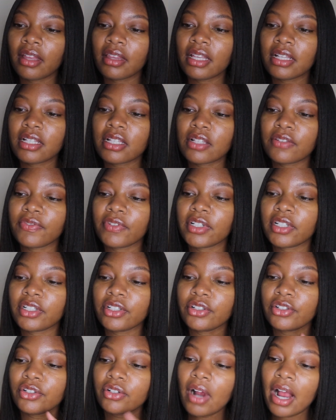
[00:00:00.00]
This is for
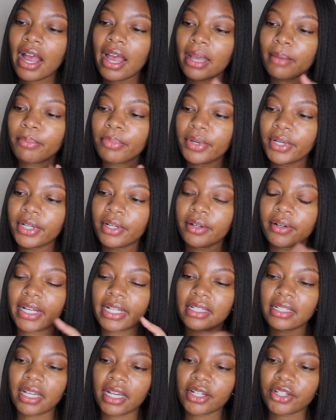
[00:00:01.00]
dry, brittle,
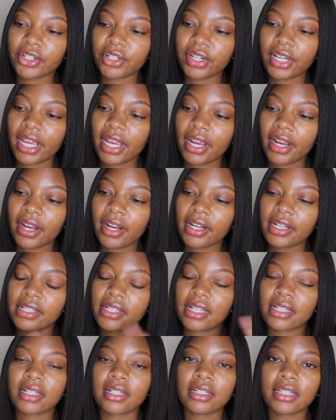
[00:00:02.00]
and textured hair. It
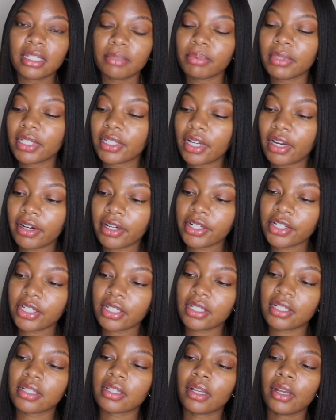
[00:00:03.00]
says it deeply
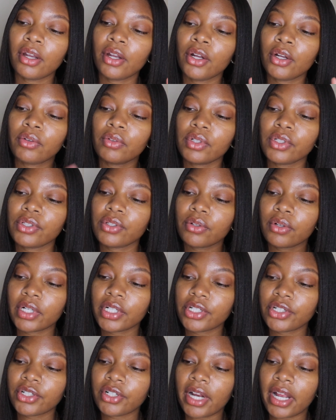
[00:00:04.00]
nourishes,
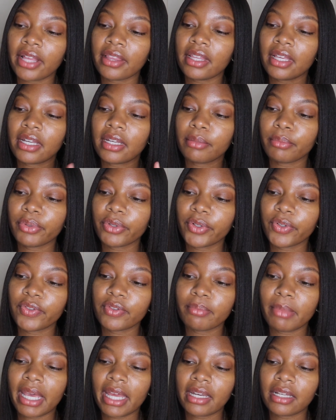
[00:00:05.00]
restores strength, and
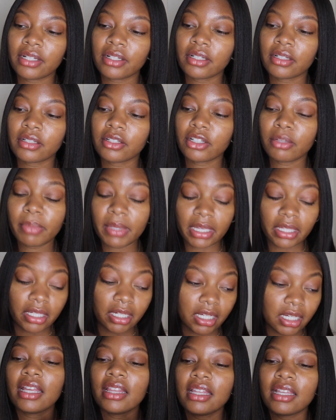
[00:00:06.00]
improves
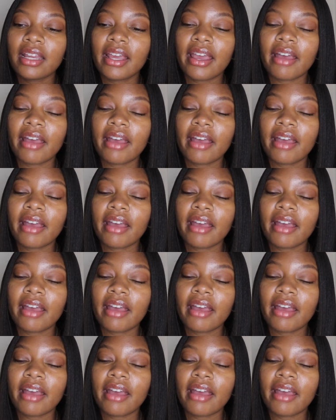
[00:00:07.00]
manageability. And then I